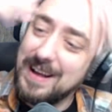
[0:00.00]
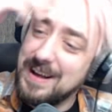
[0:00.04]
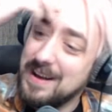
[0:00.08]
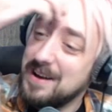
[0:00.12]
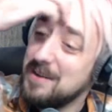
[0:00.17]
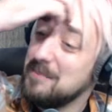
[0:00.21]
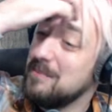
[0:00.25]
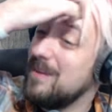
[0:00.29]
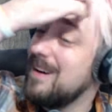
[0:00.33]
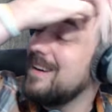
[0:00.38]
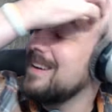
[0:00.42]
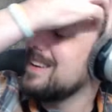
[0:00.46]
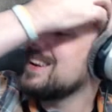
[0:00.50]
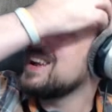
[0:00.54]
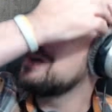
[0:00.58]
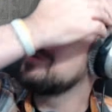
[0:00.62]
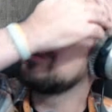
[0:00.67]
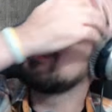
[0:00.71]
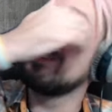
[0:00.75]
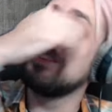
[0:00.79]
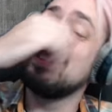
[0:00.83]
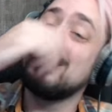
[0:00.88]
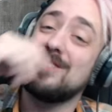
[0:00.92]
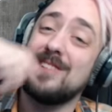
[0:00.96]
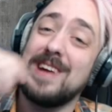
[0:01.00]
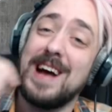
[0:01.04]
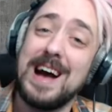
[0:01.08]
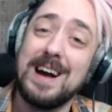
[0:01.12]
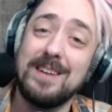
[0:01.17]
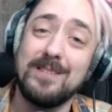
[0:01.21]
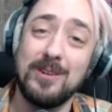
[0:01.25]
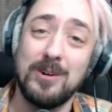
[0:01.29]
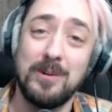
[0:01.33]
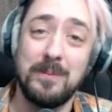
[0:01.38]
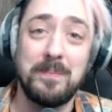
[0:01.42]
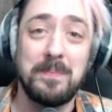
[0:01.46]
Monica was in the
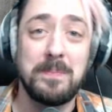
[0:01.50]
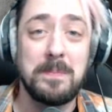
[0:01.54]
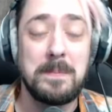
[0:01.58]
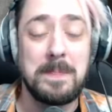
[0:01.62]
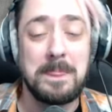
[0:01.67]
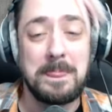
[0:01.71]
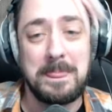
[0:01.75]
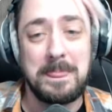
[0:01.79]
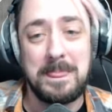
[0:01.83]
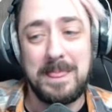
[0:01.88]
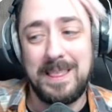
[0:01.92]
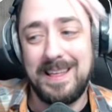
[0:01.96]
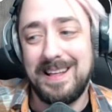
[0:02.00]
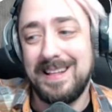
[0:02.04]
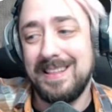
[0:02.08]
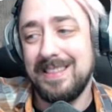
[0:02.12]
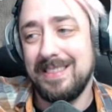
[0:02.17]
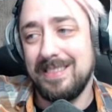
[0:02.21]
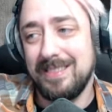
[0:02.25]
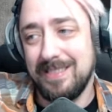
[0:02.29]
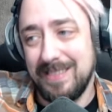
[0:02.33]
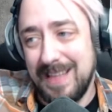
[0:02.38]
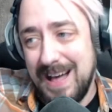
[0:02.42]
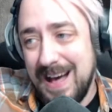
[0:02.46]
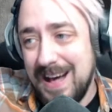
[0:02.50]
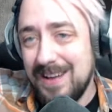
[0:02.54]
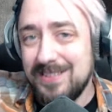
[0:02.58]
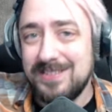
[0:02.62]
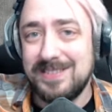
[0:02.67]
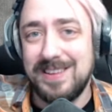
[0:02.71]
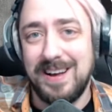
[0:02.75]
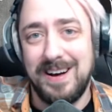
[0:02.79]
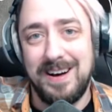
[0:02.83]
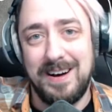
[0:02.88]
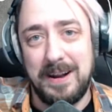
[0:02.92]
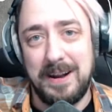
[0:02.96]
chat room last
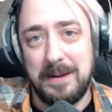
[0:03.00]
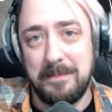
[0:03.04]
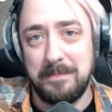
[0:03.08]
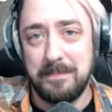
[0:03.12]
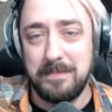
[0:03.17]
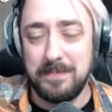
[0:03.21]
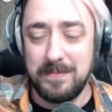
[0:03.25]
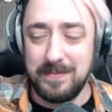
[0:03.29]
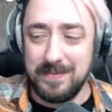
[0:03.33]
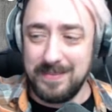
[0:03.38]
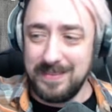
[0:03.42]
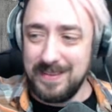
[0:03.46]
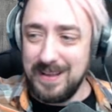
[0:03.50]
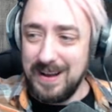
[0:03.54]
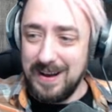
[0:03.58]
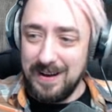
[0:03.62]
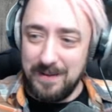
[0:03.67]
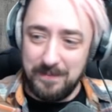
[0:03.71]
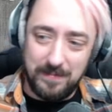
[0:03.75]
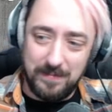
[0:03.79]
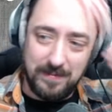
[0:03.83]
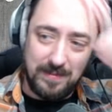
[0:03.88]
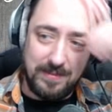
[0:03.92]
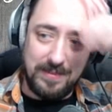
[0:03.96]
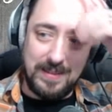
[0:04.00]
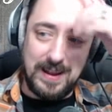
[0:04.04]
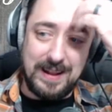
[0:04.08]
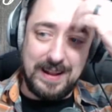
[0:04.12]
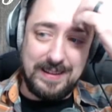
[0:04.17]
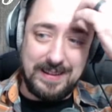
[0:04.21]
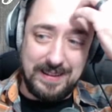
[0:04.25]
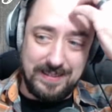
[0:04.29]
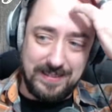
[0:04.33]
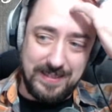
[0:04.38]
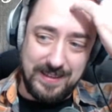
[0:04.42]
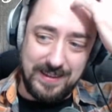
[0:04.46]
time that I
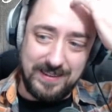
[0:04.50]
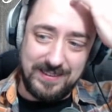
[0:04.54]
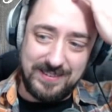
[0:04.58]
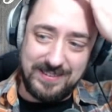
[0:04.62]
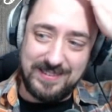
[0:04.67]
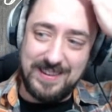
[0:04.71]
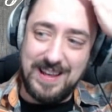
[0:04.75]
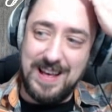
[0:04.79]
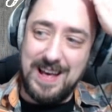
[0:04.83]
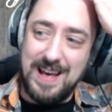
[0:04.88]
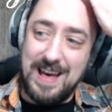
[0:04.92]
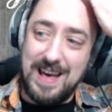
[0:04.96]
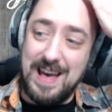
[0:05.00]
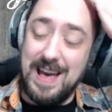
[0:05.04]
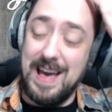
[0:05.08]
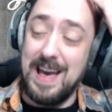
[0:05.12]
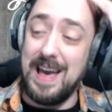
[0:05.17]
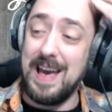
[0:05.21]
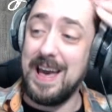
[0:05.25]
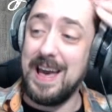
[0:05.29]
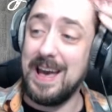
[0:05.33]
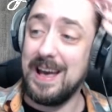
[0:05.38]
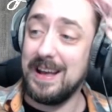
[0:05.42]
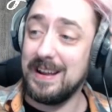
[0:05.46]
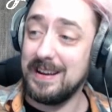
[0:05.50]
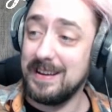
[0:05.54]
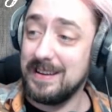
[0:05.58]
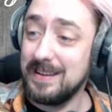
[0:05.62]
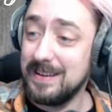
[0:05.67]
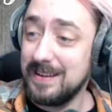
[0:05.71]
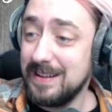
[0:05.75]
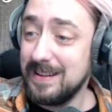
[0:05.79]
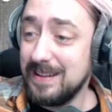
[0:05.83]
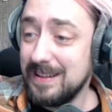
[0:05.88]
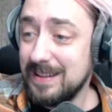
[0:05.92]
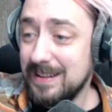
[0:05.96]
did this, And
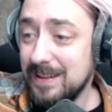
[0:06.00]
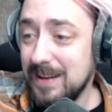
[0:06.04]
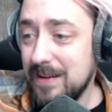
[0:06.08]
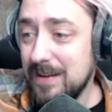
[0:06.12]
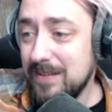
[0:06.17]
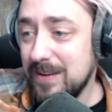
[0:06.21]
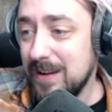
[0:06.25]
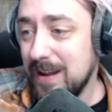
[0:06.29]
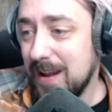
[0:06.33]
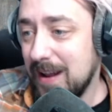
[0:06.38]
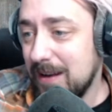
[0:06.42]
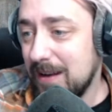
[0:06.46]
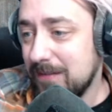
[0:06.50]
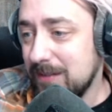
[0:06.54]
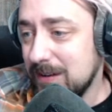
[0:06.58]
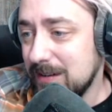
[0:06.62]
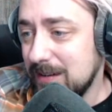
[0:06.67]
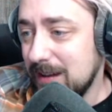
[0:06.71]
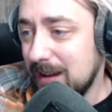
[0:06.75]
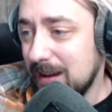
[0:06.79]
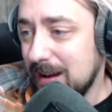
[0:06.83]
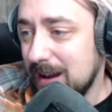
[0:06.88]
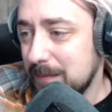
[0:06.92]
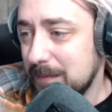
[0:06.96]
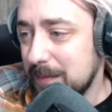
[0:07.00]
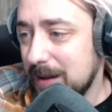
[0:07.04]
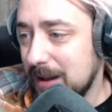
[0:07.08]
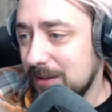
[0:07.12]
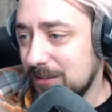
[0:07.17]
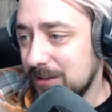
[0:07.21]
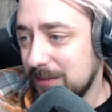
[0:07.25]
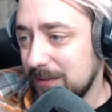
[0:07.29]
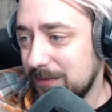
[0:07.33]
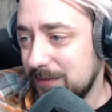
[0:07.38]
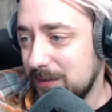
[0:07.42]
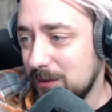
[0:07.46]
every day I
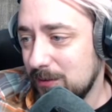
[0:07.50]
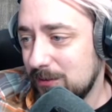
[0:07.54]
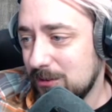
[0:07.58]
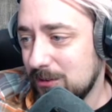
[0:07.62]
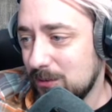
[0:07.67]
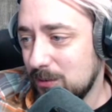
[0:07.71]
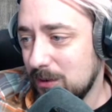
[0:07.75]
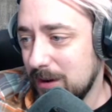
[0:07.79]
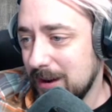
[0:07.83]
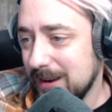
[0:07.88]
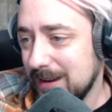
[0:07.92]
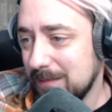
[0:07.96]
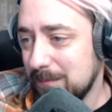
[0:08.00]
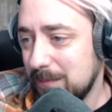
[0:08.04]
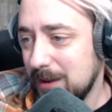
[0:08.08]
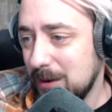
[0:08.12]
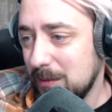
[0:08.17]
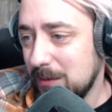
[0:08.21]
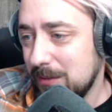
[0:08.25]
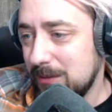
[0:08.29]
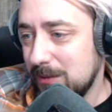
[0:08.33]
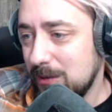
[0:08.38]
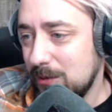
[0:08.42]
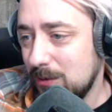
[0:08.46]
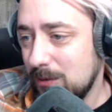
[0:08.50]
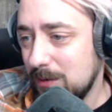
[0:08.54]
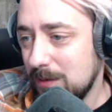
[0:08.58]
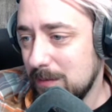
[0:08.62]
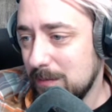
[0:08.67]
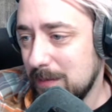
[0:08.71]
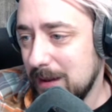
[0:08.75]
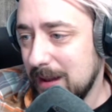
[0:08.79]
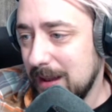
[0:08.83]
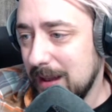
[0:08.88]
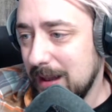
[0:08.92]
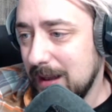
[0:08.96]
imagine a future where I can be with you in
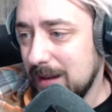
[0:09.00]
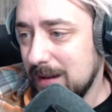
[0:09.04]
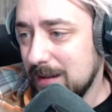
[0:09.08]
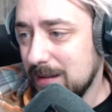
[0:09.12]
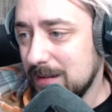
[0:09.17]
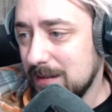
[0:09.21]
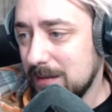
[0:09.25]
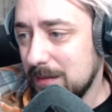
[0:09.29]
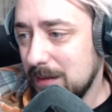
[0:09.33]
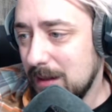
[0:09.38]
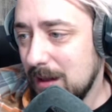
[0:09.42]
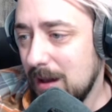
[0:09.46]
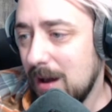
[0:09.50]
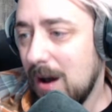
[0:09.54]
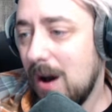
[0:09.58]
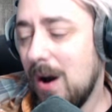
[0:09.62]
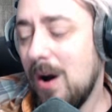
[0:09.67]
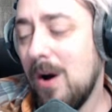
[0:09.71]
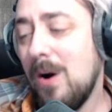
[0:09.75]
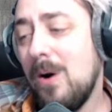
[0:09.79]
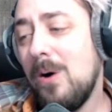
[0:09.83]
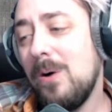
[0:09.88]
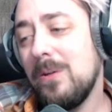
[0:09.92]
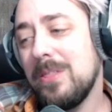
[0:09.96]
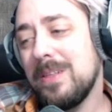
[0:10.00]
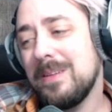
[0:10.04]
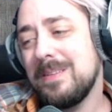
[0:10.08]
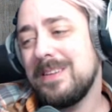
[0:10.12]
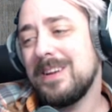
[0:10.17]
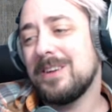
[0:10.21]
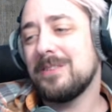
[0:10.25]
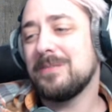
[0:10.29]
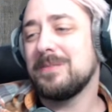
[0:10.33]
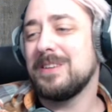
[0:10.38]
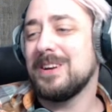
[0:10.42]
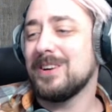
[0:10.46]
my hand is a... Oh, that
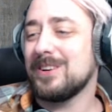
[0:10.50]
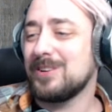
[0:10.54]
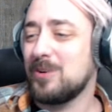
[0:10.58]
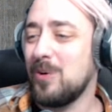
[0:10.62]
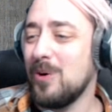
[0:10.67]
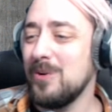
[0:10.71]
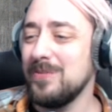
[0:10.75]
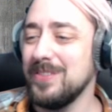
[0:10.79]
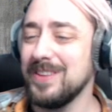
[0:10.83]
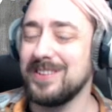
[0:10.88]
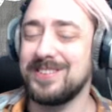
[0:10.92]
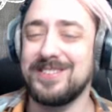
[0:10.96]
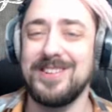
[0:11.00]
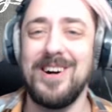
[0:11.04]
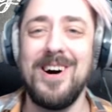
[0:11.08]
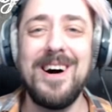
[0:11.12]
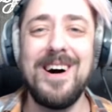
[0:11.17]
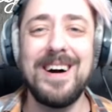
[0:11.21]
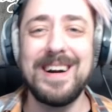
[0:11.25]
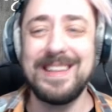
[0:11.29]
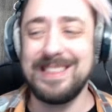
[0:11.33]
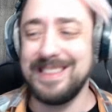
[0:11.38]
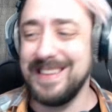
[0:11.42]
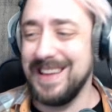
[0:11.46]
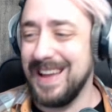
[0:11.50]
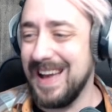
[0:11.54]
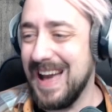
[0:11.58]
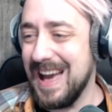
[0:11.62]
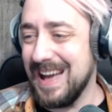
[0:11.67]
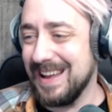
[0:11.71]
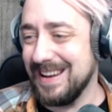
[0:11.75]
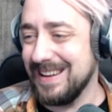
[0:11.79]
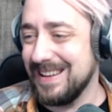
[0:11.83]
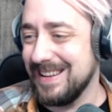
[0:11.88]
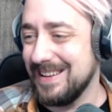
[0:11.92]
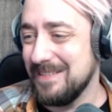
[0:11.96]
you're quoting the song at the
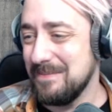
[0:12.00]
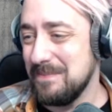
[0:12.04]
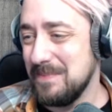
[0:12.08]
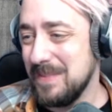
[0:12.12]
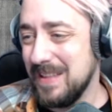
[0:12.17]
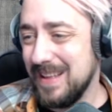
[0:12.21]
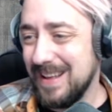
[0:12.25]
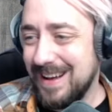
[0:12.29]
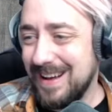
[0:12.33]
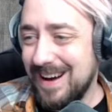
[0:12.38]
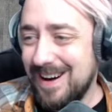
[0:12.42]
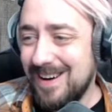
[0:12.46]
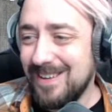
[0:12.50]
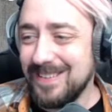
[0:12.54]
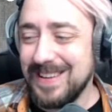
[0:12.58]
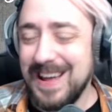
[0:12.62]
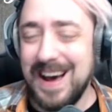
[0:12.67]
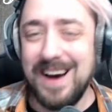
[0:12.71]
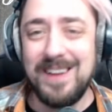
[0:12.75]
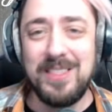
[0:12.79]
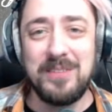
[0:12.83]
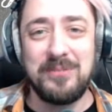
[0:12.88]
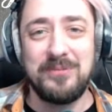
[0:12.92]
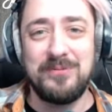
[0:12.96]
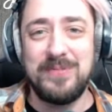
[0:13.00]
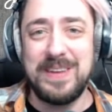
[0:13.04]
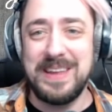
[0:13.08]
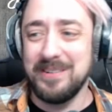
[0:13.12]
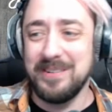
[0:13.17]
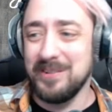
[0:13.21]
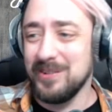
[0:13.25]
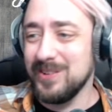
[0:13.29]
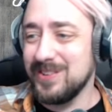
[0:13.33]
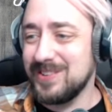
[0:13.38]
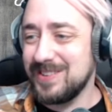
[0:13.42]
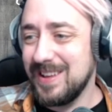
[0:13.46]
end. Oh, now the
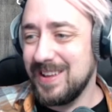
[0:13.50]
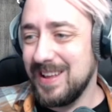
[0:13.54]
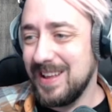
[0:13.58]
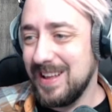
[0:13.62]
feels.